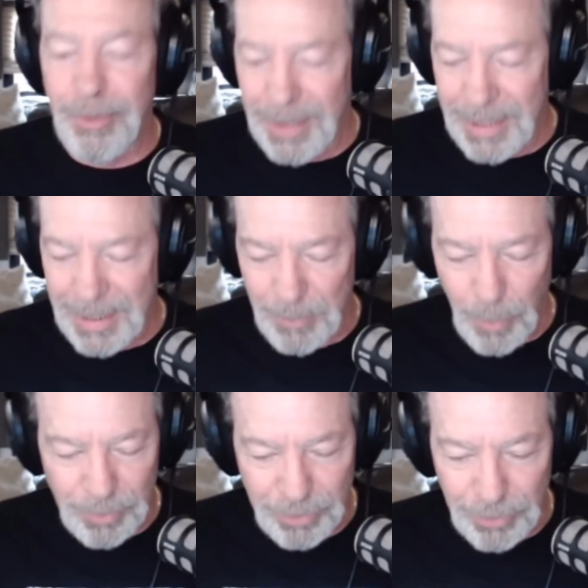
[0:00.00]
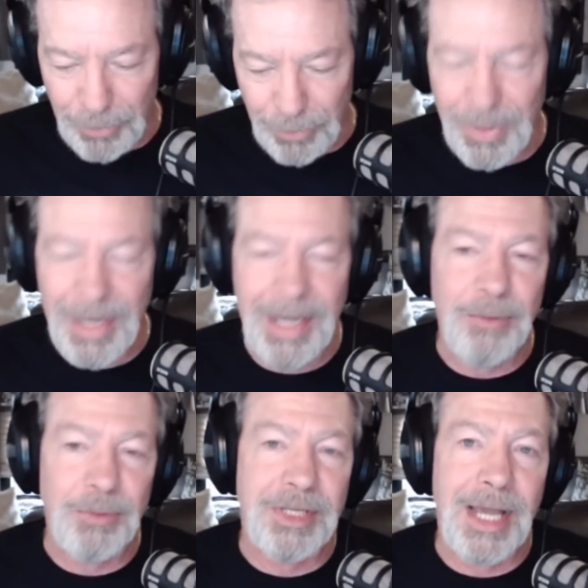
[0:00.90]
in Portugal and
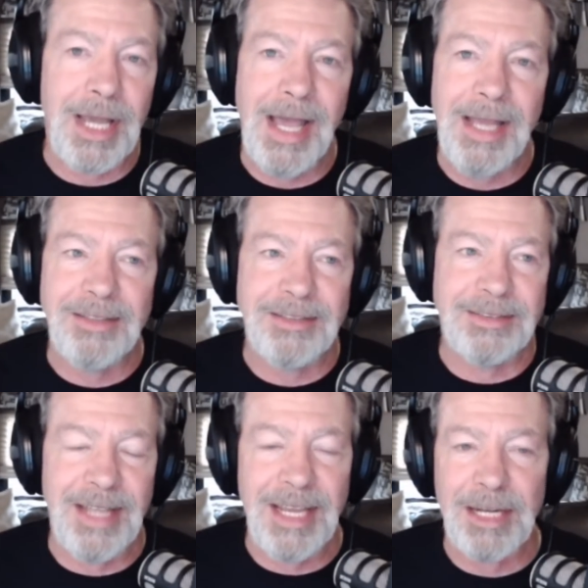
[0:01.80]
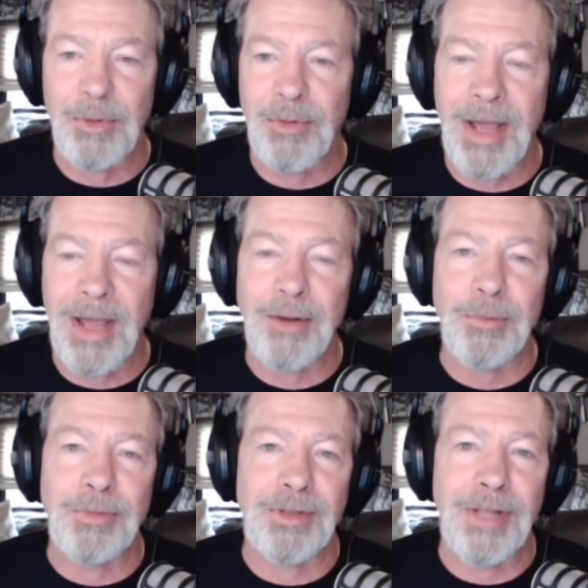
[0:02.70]
with the guys and taking them around. It
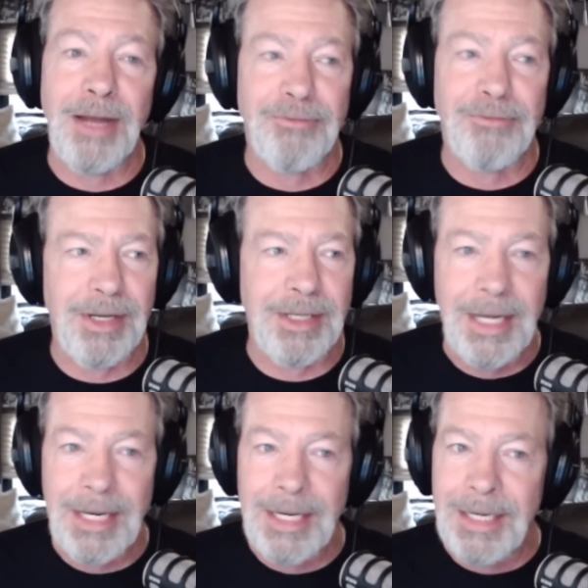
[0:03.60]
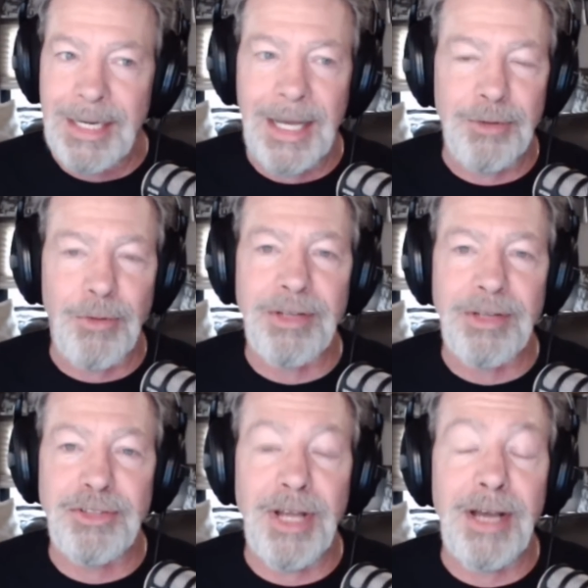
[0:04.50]
was a lot of fun. Great
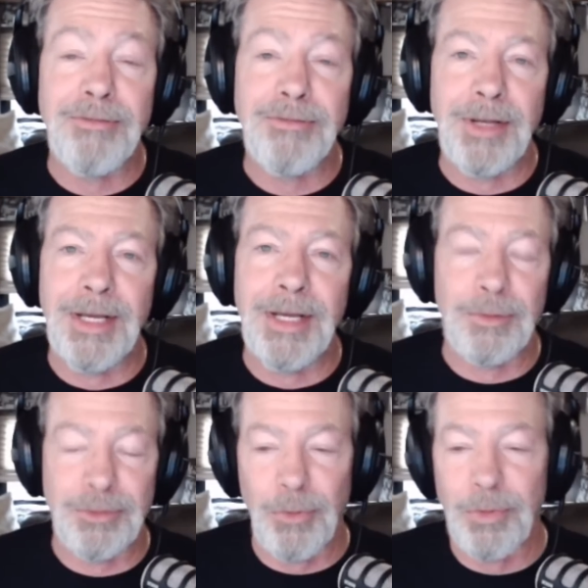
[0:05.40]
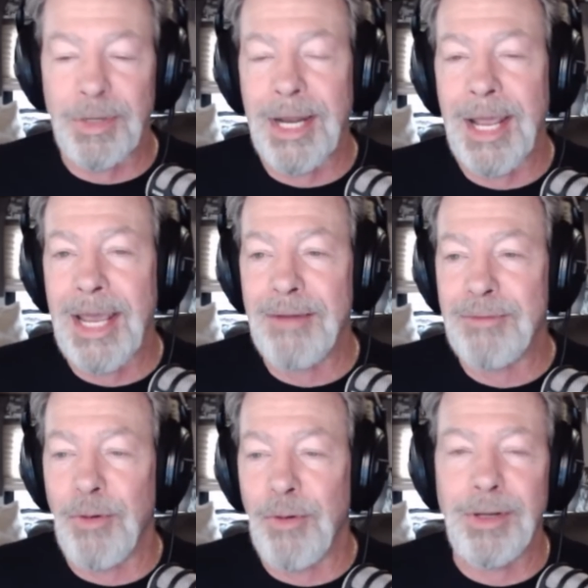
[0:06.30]
stuff. So we're going to have
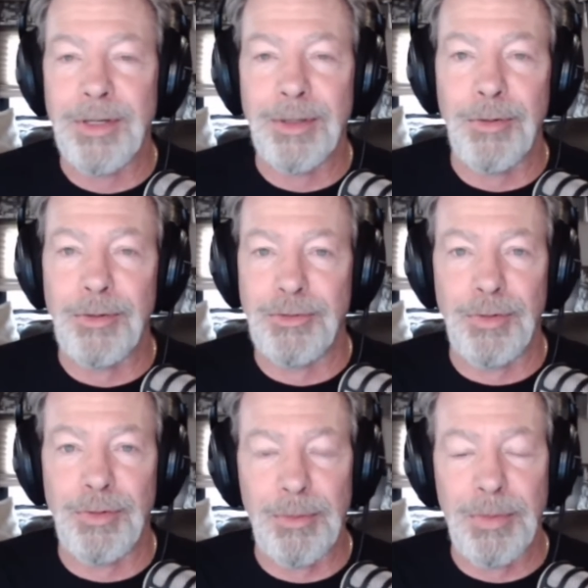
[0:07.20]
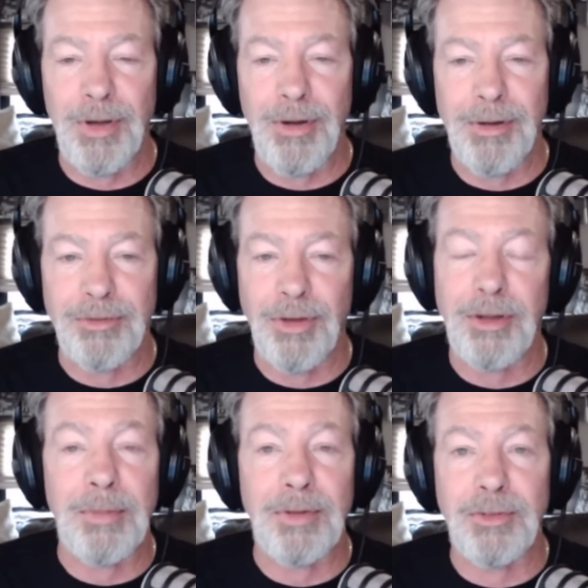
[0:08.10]
Corian and Christopher going to be on
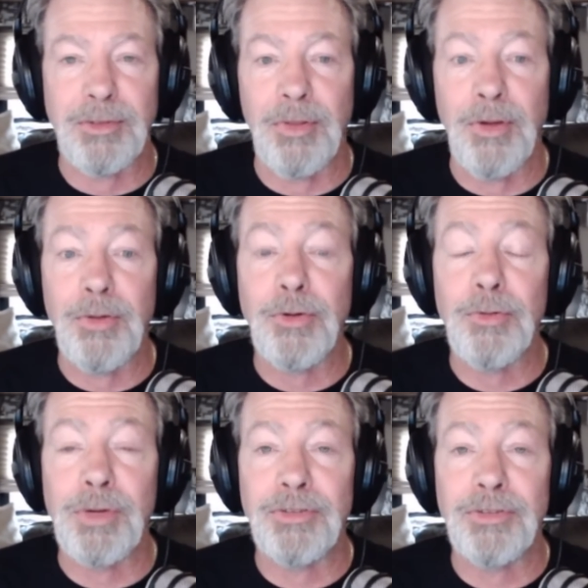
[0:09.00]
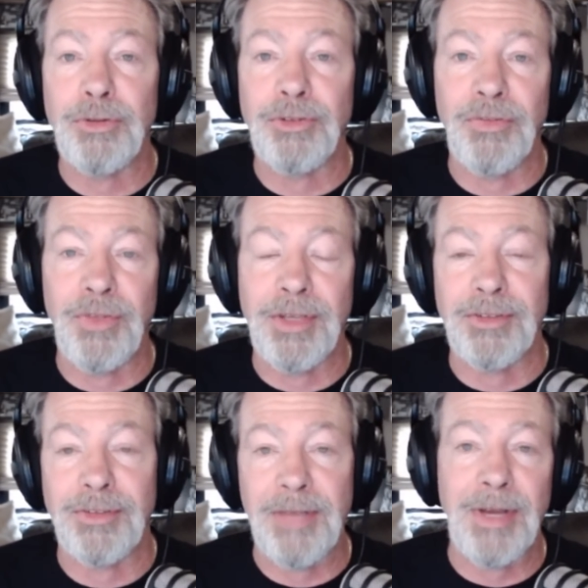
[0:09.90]
talking about some of their new research and things
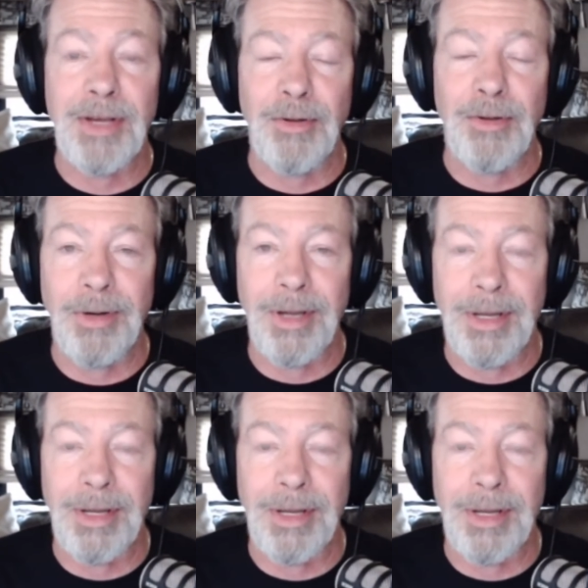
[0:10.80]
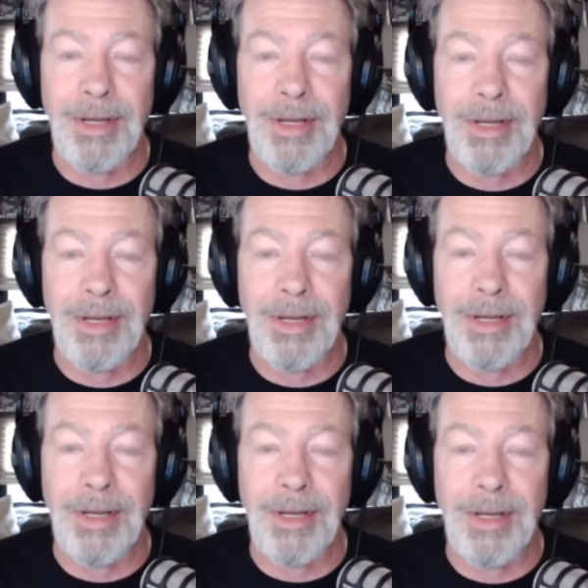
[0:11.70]
that they've got going on. That's
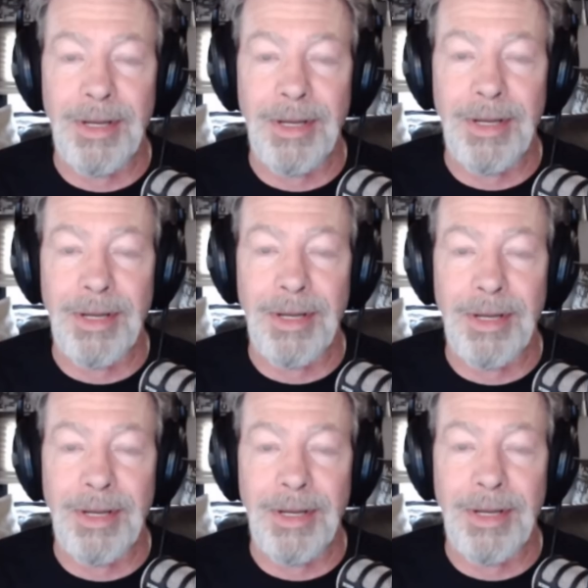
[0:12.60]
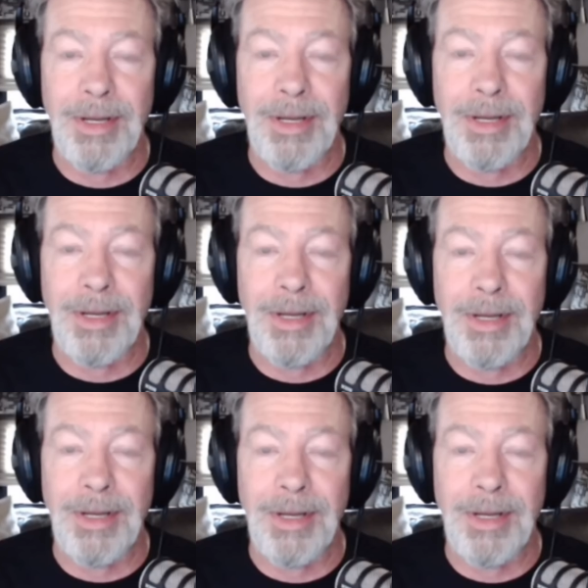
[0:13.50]
exciting. So that's going to be
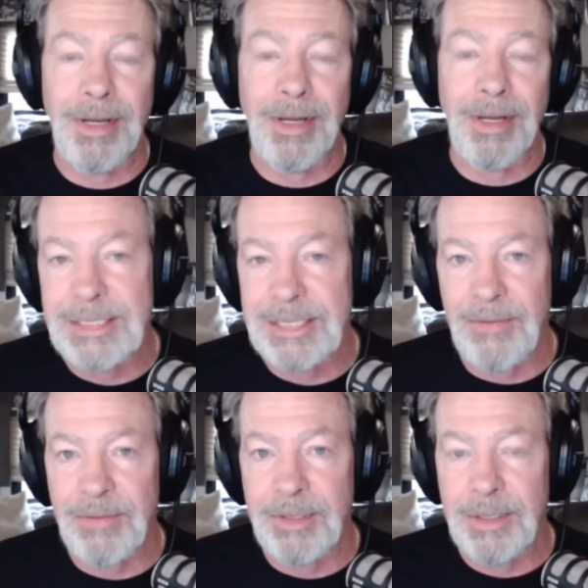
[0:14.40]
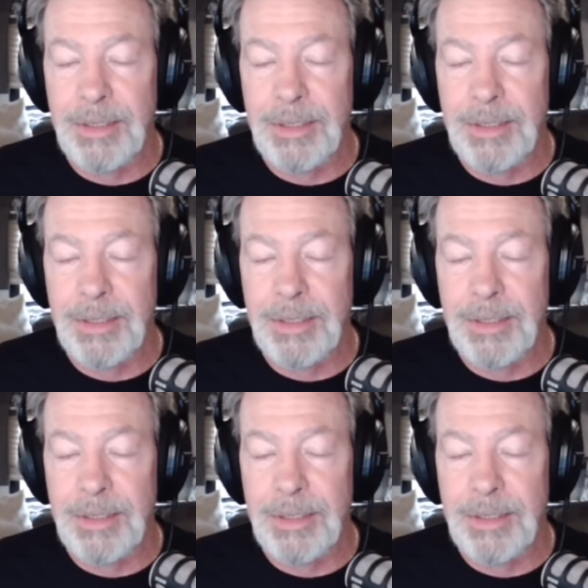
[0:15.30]
Saturday, August